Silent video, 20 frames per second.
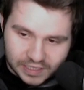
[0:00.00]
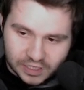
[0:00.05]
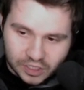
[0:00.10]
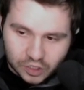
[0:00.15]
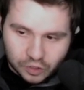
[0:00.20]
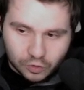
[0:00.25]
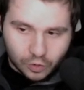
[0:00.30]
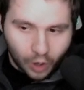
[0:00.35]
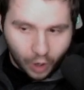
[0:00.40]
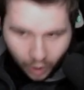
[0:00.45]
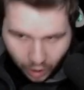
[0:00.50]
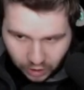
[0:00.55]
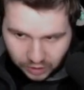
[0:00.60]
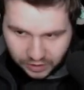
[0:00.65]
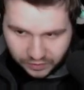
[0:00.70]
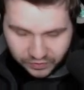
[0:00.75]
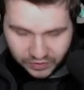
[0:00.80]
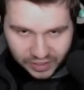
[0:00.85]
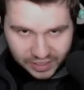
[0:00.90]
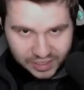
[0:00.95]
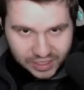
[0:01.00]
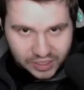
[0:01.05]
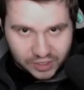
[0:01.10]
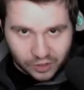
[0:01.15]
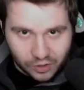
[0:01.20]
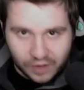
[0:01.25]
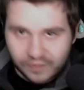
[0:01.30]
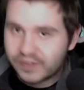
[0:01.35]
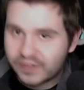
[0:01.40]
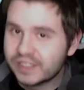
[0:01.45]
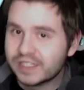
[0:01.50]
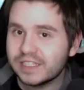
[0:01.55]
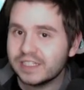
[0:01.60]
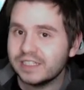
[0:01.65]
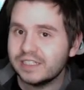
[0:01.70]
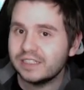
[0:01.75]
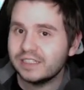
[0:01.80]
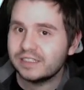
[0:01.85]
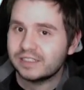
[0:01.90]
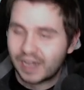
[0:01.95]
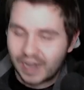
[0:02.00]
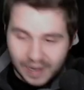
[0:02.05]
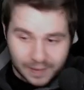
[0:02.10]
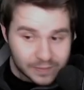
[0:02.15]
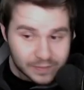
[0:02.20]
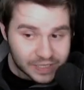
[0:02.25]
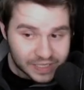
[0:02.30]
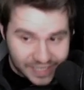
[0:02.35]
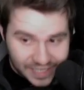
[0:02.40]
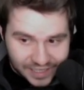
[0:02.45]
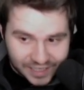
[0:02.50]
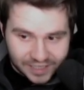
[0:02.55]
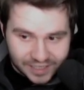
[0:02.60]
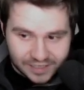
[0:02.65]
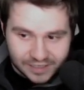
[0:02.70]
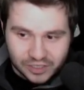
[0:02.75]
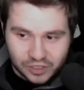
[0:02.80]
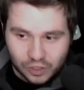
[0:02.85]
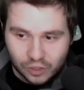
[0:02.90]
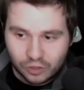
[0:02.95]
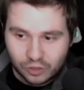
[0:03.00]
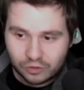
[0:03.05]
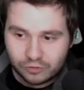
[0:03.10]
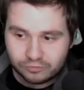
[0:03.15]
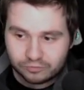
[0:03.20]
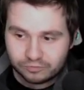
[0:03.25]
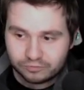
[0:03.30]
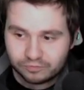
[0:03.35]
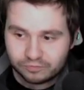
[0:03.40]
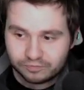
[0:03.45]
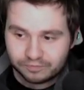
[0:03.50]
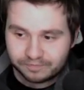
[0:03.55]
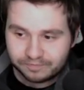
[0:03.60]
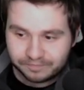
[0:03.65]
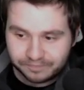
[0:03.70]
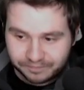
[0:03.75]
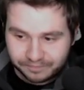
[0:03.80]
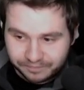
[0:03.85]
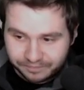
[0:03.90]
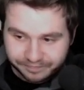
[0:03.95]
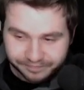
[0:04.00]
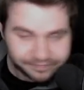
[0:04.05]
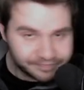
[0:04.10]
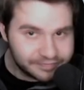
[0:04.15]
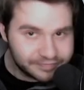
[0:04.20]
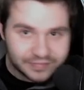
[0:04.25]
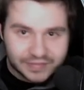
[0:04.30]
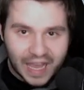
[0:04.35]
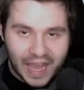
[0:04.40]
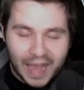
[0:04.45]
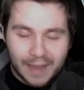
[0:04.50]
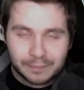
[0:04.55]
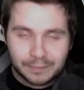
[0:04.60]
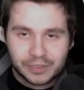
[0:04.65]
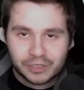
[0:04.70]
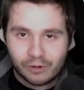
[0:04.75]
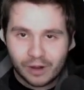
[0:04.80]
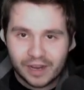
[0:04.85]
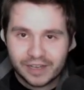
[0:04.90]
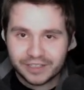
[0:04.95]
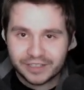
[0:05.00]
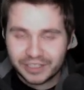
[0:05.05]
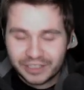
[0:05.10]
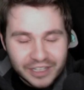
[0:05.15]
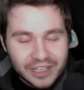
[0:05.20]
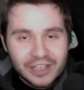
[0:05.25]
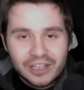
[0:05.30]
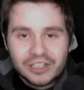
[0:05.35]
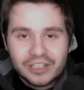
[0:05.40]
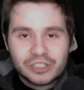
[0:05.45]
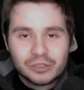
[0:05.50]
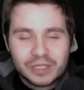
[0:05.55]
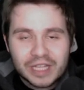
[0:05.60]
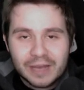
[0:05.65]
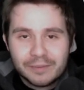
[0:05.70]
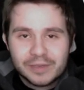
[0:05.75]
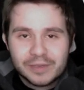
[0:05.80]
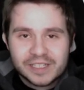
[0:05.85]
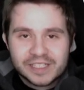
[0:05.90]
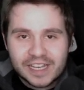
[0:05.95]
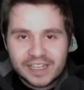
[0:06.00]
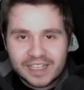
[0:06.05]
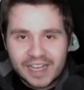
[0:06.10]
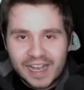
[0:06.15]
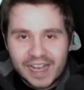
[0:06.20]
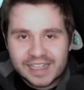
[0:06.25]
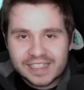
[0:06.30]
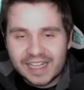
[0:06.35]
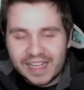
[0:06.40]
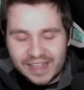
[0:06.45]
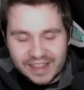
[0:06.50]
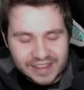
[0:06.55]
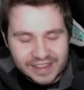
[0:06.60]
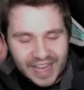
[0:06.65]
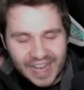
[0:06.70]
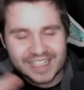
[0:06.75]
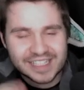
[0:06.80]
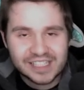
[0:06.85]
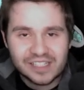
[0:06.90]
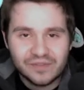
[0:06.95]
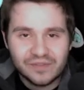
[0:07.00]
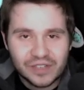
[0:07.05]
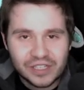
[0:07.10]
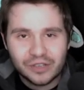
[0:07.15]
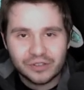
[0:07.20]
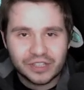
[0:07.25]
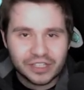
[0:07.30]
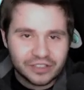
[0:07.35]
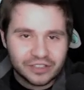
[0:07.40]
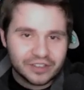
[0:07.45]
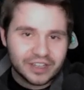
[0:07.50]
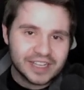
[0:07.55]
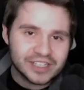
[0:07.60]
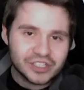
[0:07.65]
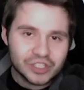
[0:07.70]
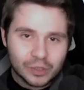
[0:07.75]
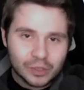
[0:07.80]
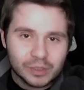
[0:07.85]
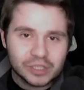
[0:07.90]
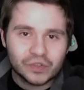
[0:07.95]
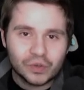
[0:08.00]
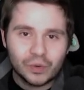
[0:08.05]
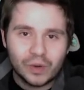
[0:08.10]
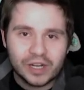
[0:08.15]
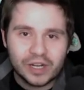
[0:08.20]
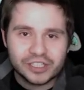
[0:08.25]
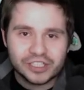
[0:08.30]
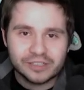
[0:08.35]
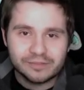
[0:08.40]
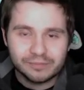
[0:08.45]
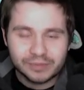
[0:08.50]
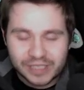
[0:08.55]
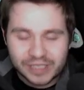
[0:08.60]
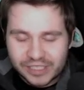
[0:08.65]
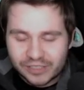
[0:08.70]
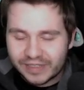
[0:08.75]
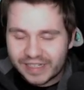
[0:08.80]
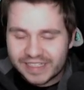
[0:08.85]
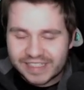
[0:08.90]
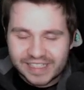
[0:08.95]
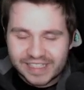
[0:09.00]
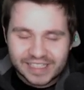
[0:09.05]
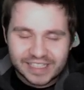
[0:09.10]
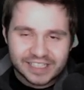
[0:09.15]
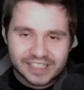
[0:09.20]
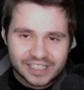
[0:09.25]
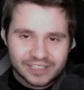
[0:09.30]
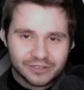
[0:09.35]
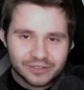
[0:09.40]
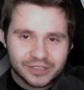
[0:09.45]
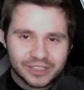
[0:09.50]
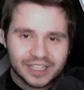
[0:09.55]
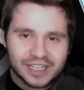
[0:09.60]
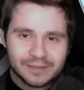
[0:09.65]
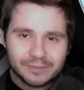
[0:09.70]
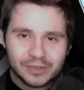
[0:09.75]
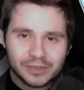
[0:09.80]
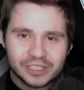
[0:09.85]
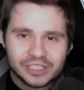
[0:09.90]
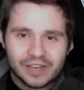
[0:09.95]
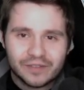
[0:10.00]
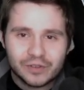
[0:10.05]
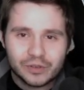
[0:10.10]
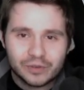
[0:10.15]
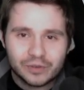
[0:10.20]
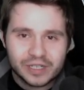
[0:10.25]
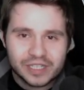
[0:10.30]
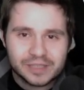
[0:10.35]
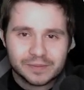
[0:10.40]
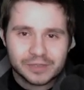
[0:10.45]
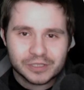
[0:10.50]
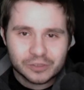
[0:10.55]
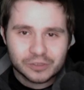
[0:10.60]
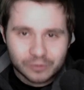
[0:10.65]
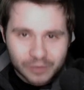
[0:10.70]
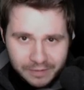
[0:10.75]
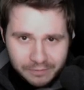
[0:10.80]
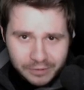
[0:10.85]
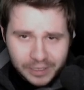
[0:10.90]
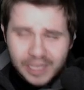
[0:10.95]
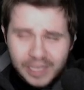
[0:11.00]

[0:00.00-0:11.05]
to do all of this. So obviously, time's a ticking, so happy grinding. So with that being said, guys, that's the video. Thank you guys so much for watching. Please don't hesitate to tickle the like button if you haven't already subscribed,